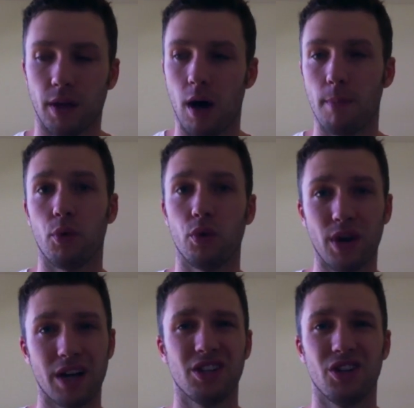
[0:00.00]
But when
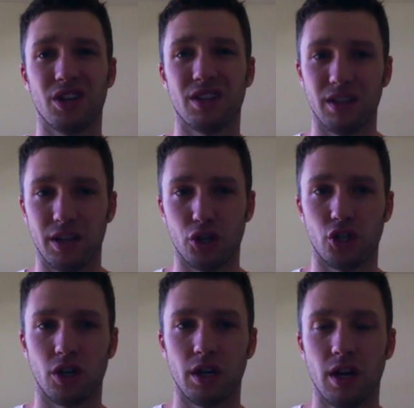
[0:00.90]
you actually look at the
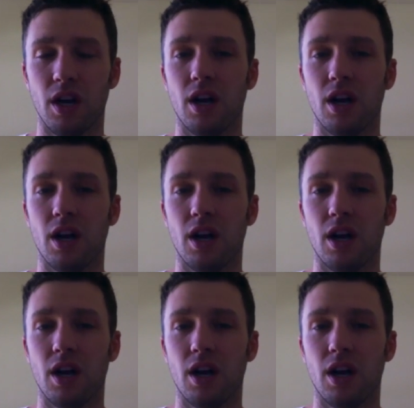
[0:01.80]
literature,